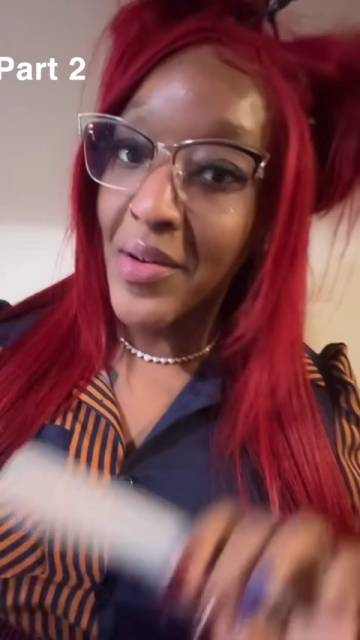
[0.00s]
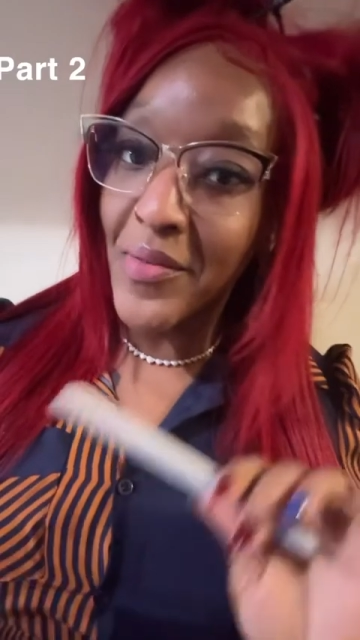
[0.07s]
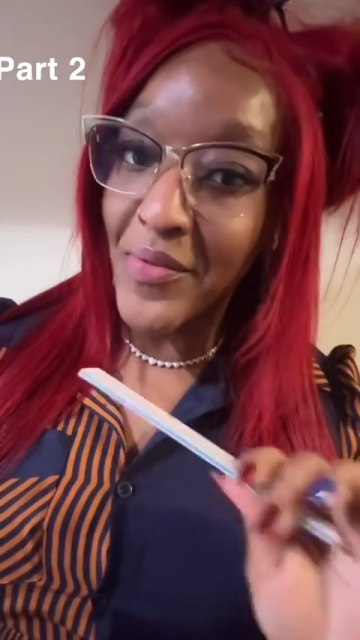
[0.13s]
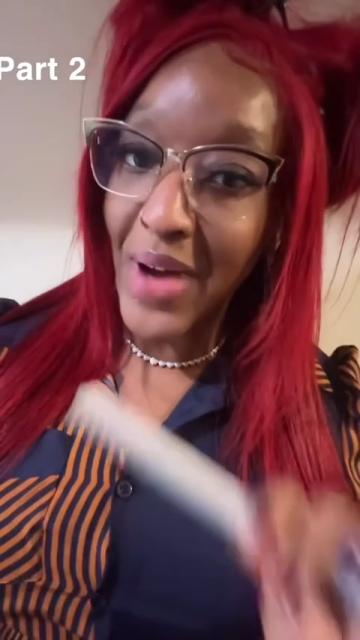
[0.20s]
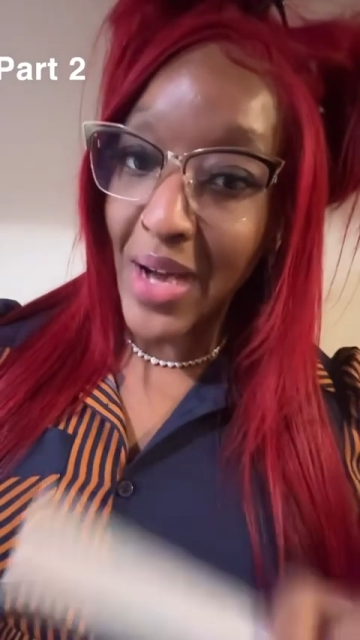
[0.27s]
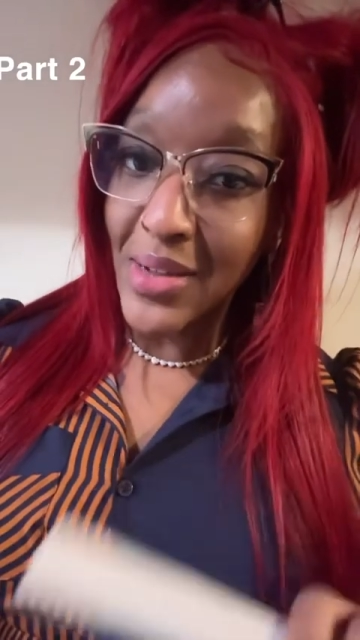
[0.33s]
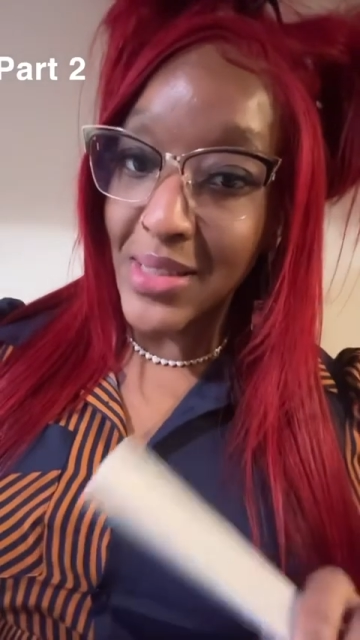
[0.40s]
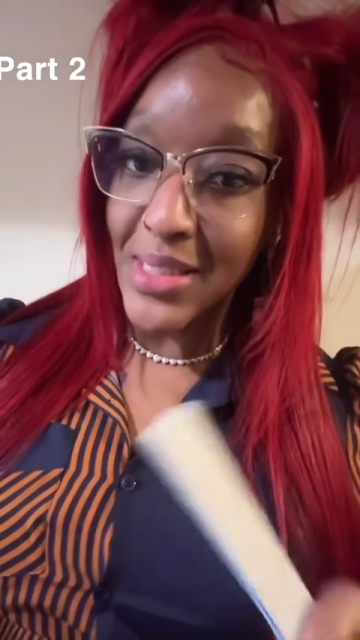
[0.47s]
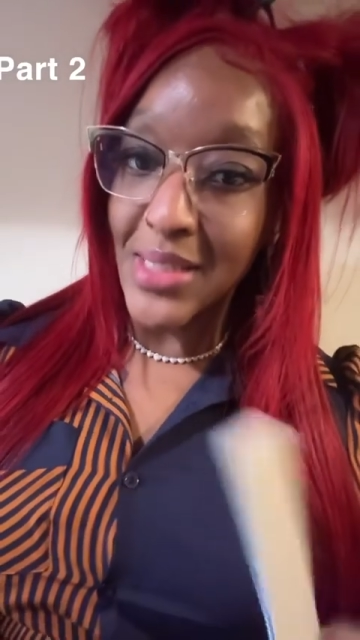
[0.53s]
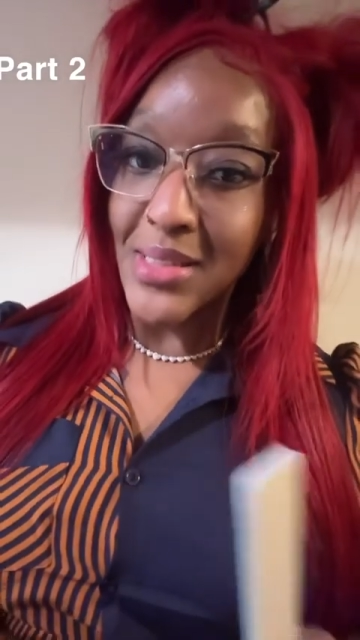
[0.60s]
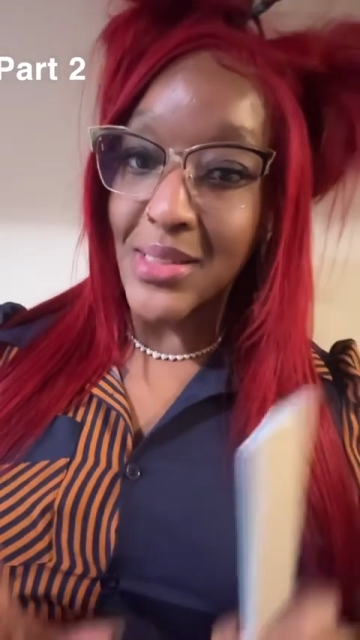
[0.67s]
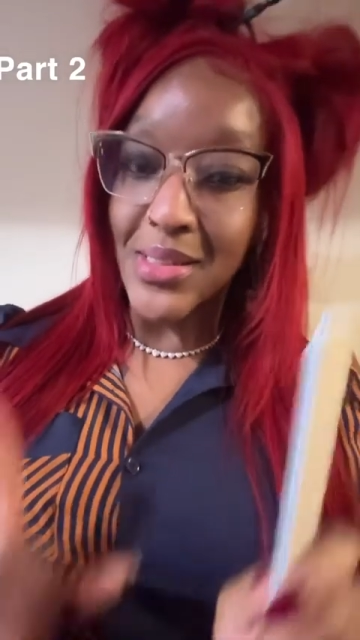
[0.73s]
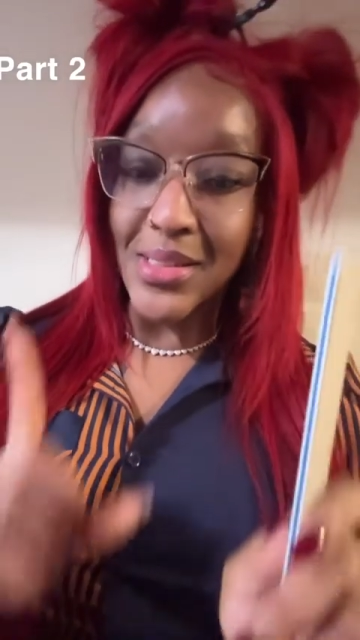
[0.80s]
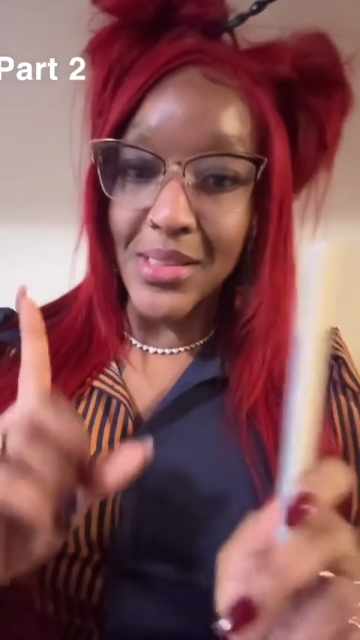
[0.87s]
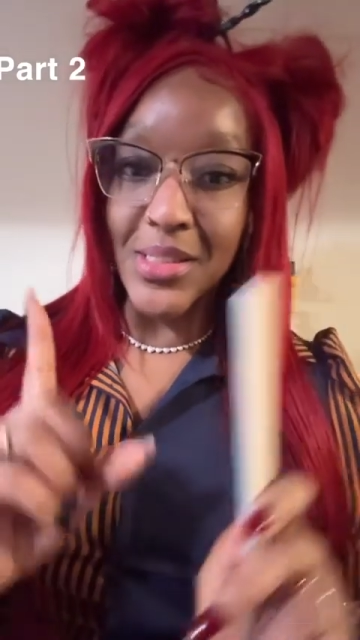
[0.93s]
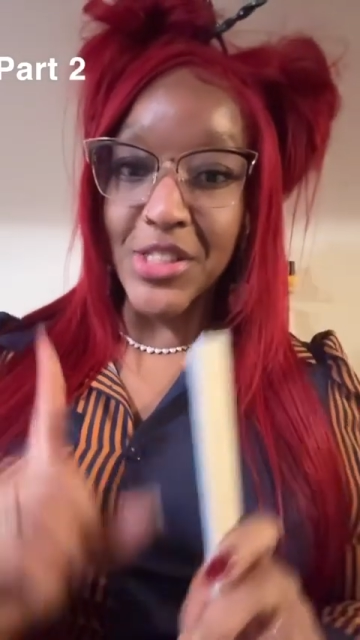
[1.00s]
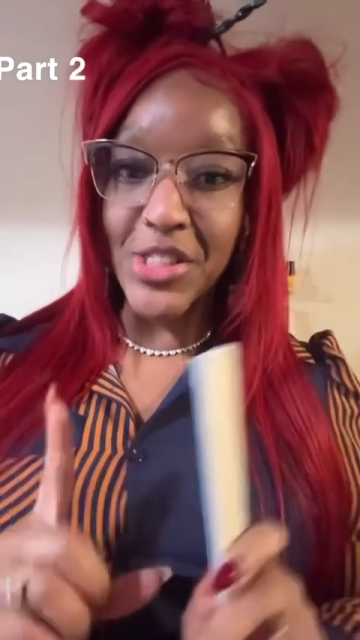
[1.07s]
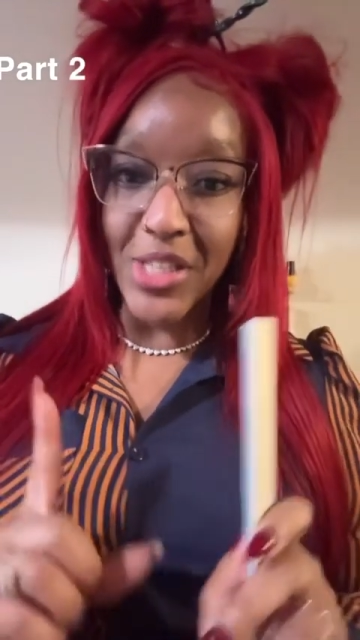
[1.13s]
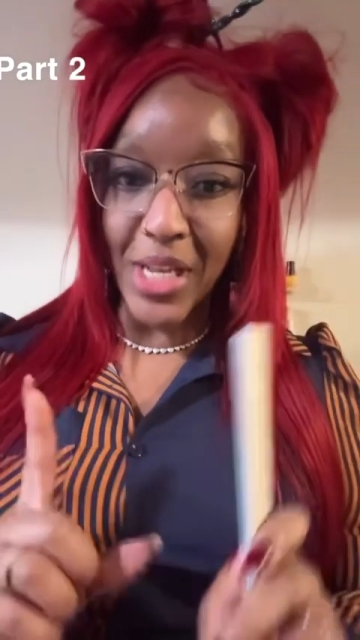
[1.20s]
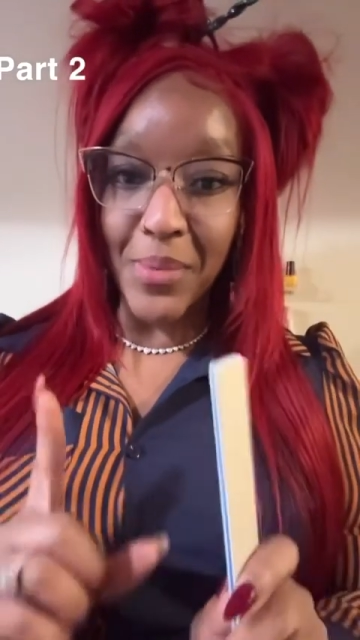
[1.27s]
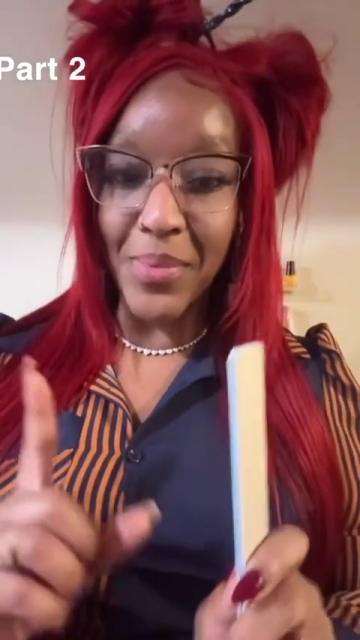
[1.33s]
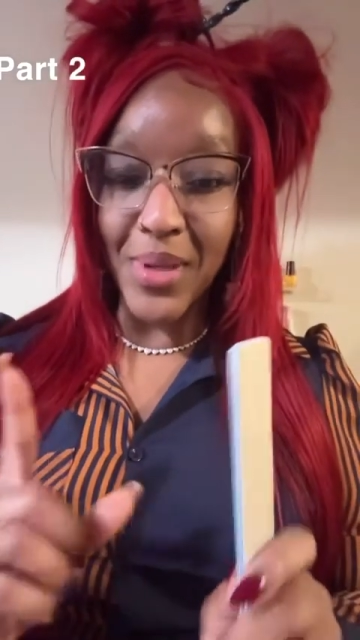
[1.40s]
file it,
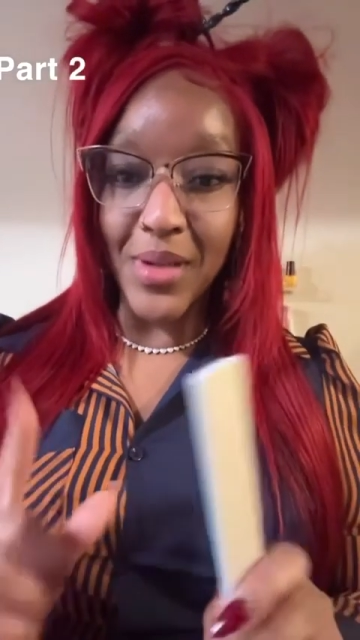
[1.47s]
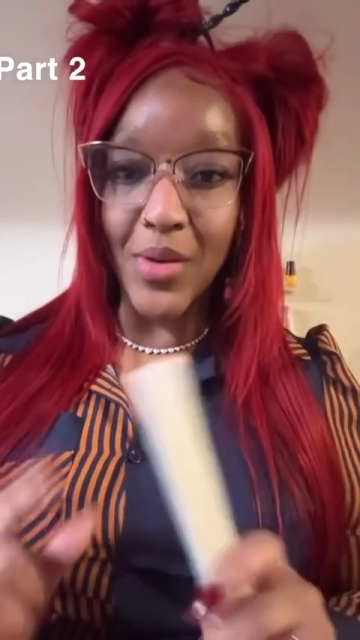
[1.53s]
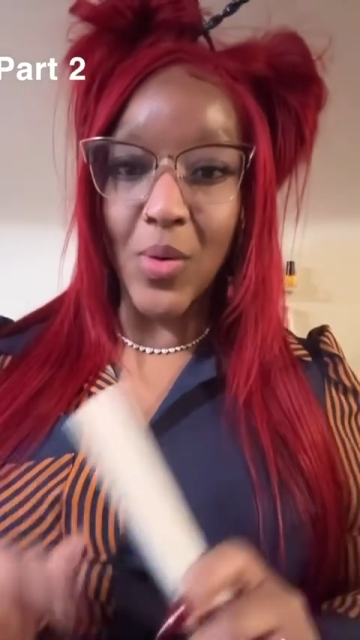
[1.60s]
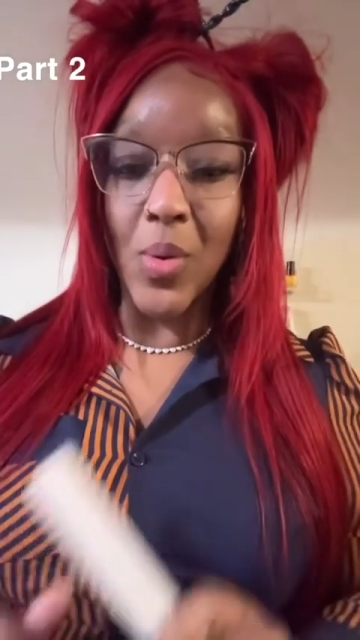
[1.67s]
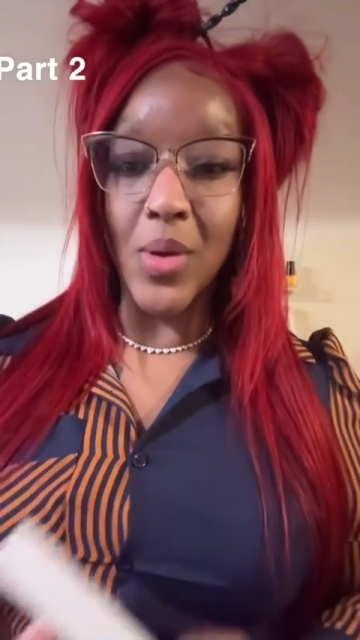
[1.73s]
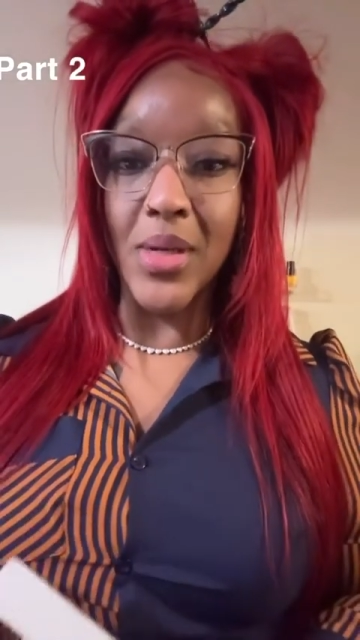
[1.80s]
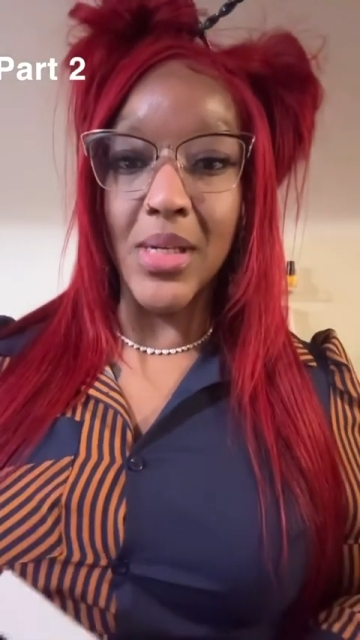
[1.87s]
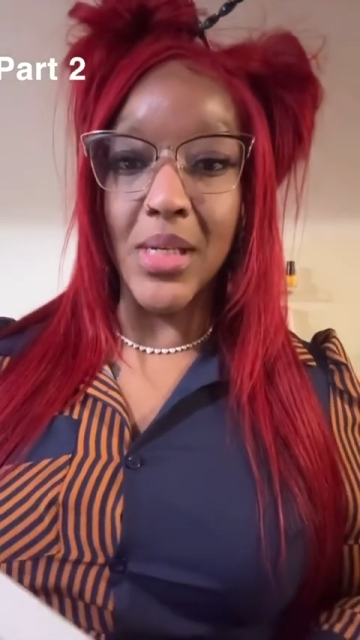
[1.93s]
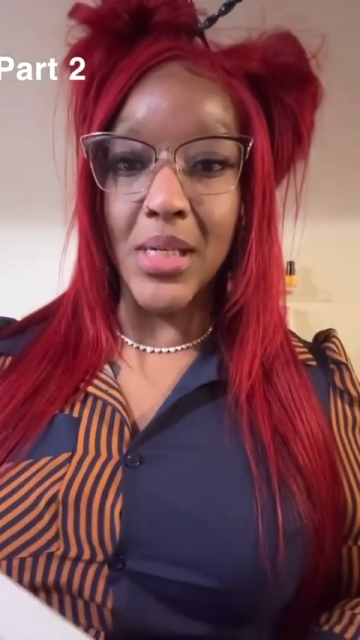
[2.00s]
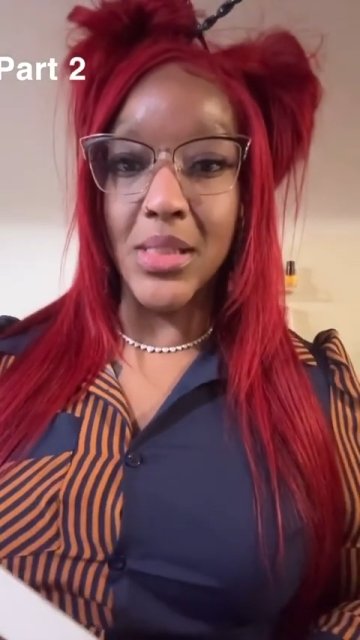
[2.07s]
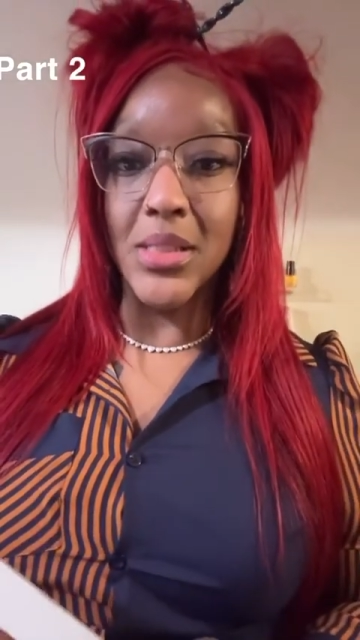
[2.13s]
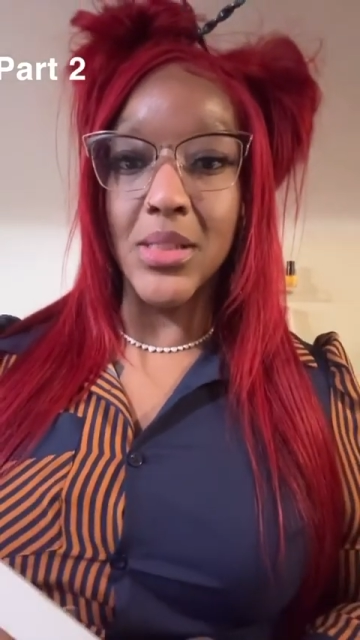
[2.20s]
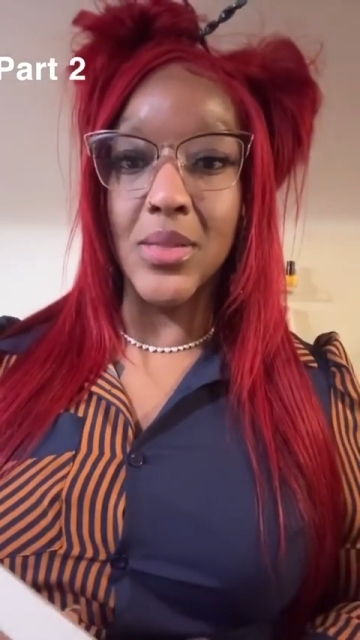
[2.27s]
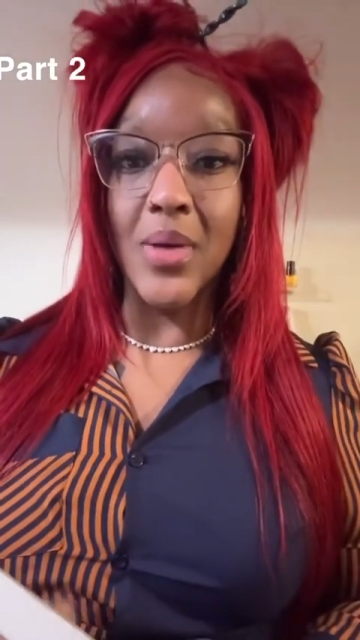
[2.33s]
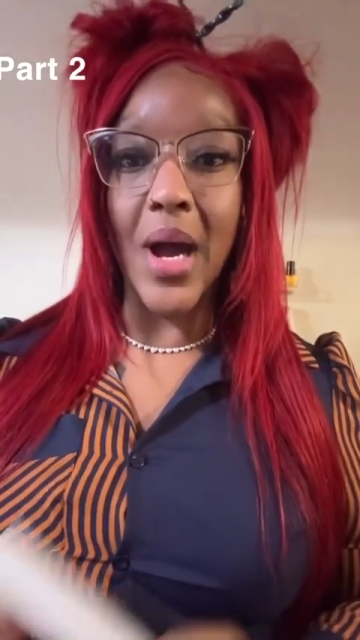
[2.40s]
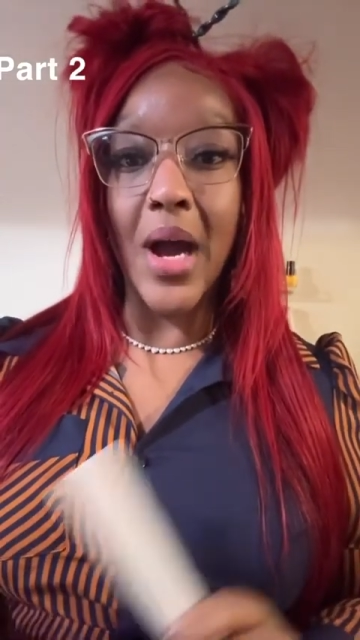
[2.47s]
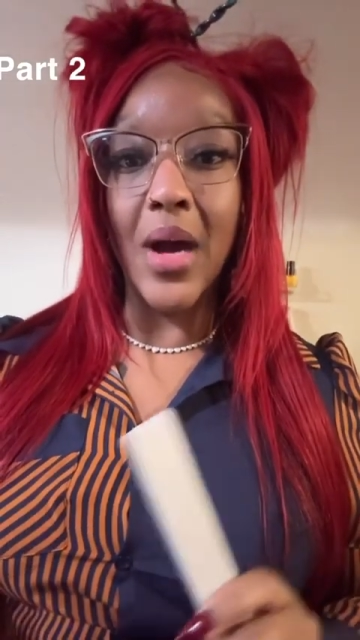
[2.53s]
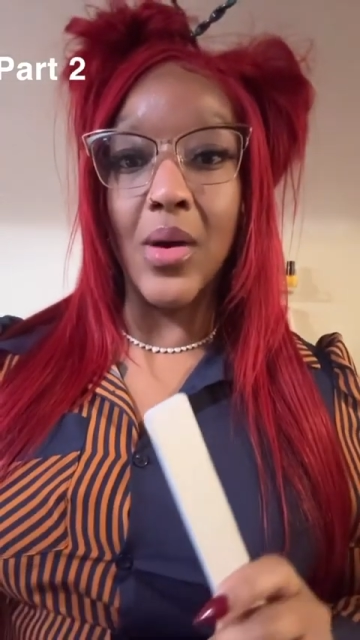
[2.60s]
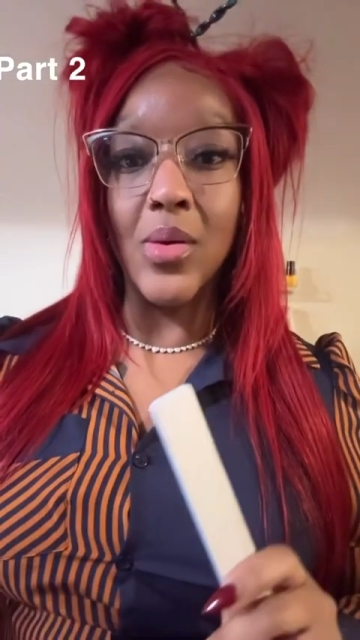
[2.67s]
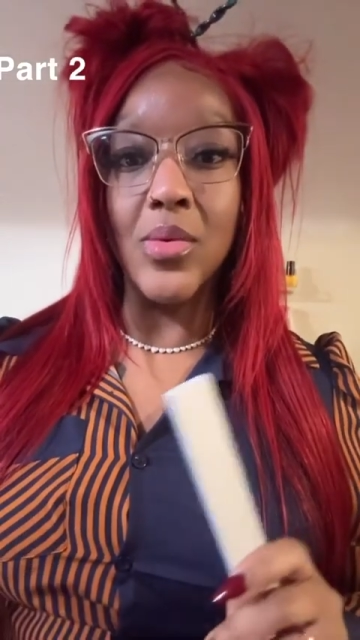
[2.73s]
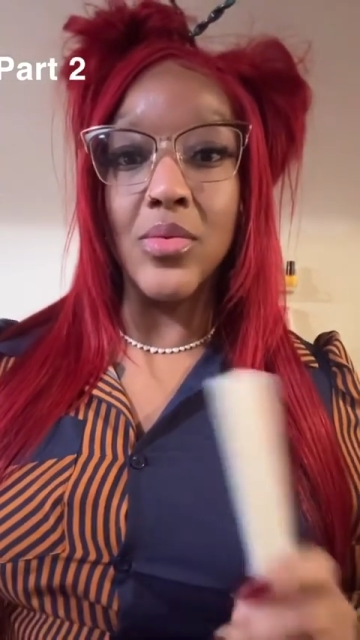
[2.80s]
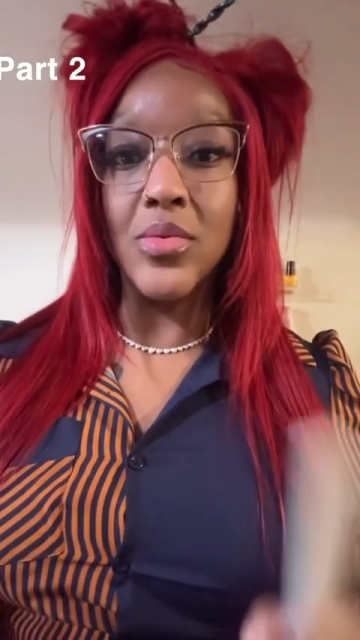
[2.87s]
shape it accordingly to
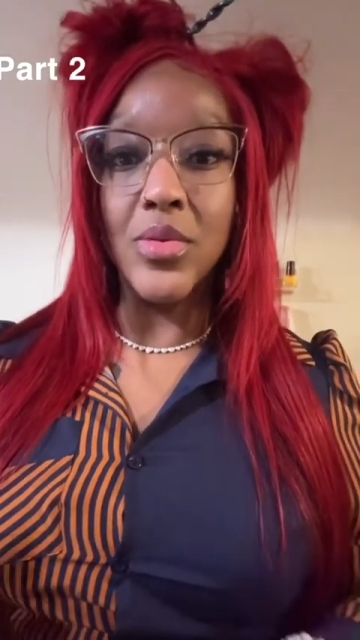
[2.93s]
how